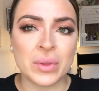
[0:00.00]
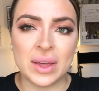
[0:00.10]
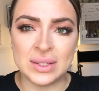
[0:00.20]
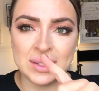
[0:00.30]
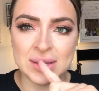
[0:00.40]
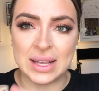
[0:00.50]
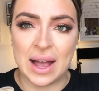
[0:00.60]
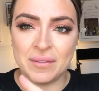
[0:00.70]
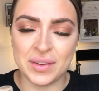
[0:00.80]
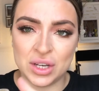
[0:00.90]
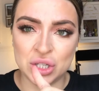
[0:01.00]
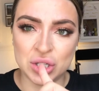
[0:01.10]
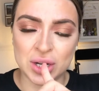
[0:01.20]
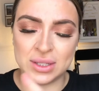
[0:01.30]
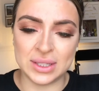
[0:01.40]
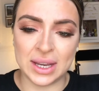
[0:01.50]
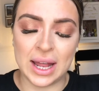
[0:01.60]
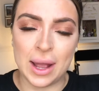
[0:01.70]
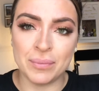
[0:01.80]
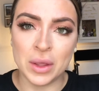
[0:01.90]
This is a satin finish
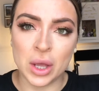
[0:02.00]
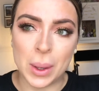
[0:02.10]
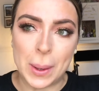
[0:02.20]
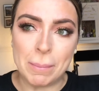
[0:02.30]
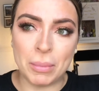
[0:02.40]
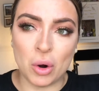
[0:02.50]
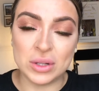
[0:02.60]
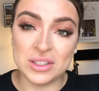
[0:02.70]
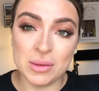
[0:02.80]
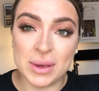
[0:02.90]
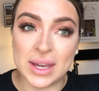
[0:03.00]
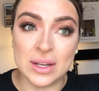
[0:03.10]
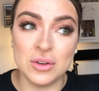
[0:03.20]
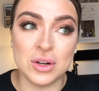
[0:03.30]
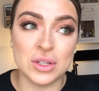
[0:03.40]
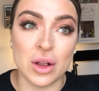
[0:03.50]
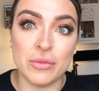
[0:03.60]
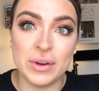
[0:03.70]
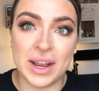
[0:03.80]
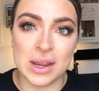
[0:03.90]
concealer. But to me, it looks
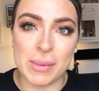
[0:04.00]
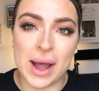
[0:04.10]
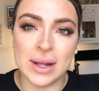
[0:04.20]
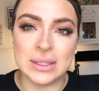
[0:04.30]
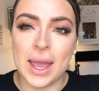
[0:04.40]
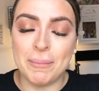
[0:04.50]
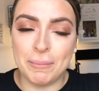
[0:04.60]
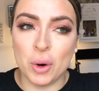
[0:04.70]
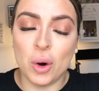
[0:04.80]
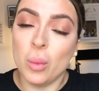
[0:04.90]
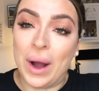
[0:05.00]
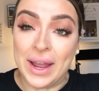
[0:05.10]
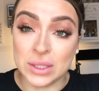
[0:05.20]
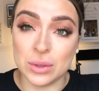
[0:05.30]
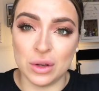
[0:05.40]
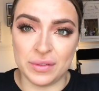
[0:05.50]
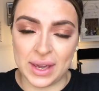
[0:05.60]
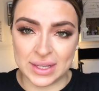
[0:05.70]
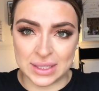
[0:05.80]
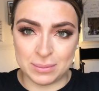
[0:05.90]
really matte. But why I do love it
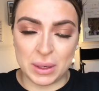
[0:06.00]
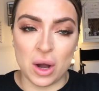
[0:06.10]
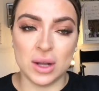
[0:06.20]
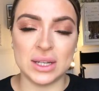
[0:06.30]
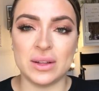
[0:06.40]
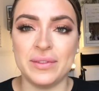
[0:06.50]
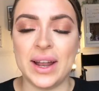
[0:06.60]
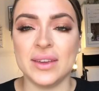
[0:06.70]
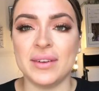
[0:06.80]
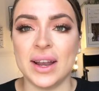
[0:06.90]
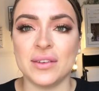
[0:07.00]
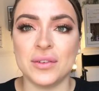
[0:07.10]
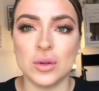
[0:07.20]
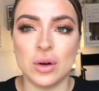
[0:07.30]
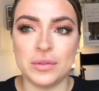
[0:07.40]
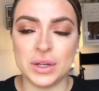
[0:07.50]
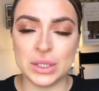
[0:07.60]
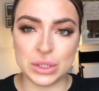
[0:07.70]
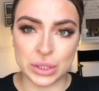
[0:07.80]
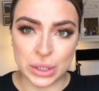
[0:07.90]
is it's because it's very, very full
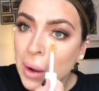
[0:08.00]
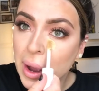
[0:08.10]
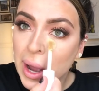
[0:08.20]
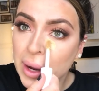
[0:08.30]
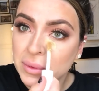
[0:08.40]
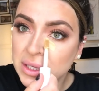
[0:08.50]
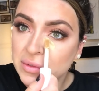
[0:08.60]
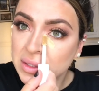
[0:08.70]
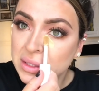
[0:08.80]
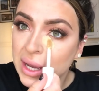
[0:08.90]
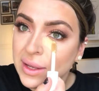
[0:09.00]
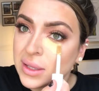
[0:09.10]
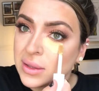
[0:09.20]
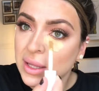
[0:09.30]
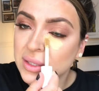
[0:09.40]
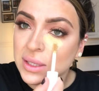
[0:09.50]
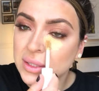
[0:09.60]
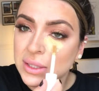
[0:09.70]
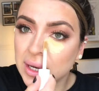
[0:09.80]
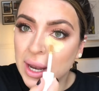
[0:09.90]
coverage. I would even say that this
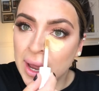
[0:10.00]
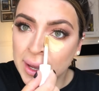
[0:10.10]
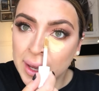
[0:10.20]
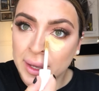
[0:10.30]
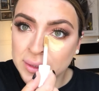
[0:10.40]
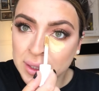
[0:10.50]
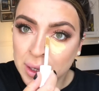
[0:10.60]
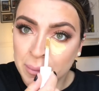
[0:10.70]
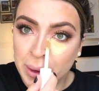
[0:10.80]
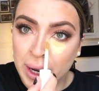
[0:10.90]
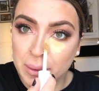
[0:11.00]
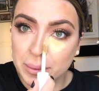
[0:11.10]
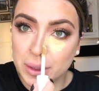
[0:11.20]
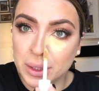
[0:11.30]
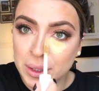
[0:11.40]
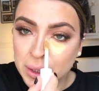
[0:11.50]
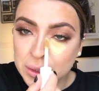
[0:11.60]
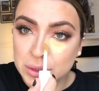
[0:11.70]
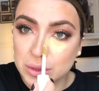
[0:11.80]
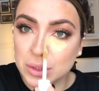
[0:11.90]
concealer is comparable
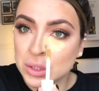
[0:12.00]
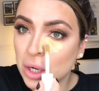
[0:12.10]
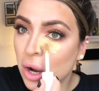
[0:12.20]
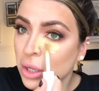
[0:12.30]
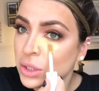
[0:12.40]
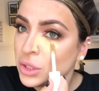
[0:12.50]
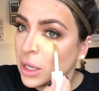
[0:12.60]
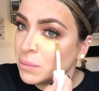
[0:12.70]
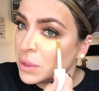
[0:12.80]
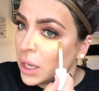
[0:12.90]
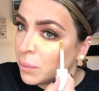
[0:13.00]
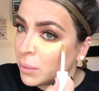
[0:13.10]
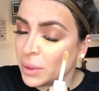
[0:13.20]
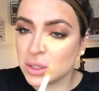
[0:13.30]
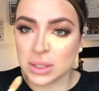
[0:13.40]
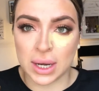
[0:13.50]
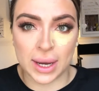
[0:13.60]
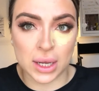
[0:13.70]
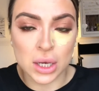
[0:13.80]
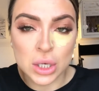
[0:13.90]
to the Tarte Shape Tape, which is
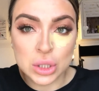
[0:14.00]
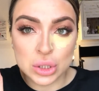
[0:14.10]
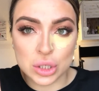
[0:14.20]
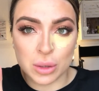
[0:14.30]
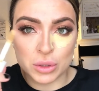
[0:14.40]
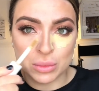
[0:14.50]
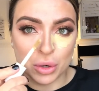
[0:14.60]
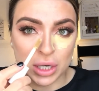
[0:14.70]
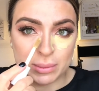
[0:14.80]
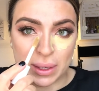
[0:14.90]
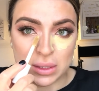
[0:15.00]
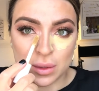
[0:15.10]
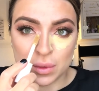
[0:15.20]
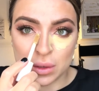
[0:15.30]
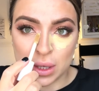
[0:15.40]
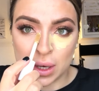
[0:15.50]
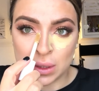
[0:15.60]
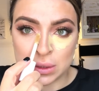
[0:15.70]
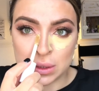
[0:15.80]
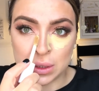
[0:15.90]
like so much more expensive than
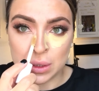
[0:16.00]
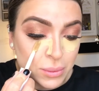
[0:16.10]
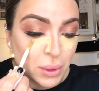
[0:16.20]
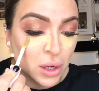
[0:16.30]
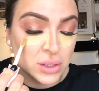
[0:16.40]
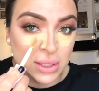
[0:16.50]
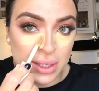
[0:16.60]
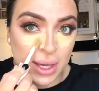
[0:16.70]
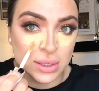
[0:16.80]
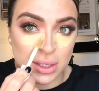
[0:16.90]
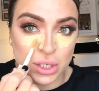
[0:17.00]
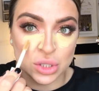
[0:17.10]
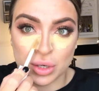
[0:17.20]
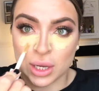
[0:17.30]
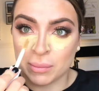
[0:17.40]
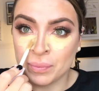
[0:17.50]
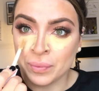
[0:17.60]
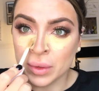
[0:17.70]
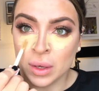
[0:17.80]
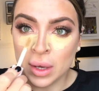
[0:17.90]
this. Because this is an extreme
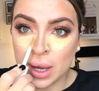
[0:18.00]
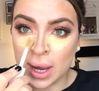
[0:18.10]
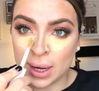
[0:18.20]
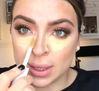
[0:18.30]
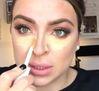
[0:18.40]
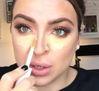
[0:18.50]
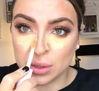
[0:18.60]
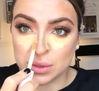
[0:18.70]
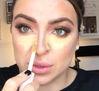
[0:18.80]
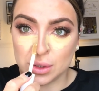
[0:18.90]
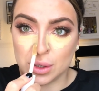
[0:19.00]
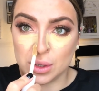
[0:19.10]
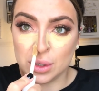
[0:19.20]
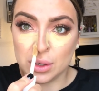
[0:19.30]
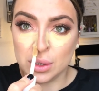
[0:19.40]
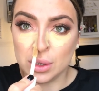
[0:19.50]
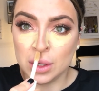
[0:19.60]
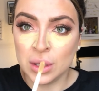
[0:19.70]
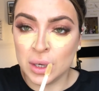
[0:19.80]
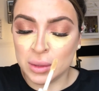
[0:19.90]
highlight and contour,
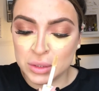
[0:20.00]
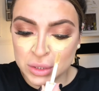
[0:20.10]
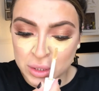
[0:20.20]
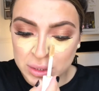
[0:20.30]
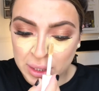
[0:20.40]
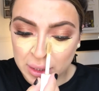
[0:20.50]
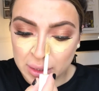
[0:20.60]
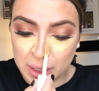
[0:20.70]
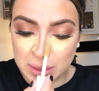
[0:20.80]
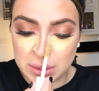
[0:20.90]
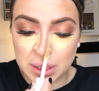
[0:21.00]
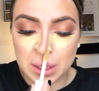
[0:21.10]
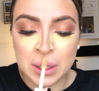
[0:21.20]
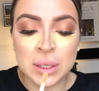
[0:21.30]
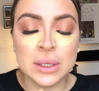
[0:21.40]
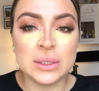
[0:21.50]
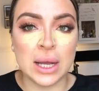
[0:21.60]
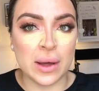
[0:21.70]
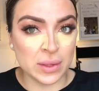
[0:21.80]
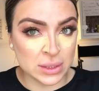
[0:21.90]
I'm just going to take this
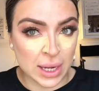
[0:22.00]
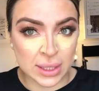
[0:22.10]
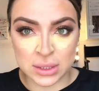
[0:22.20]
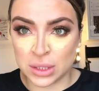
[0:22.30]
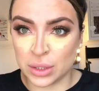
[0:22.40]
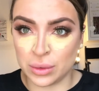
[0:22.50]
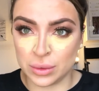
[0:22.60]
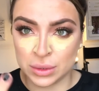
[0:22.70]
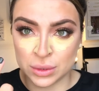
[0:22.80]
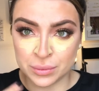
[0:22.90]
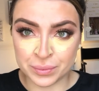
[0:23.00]
down the sides of the nose.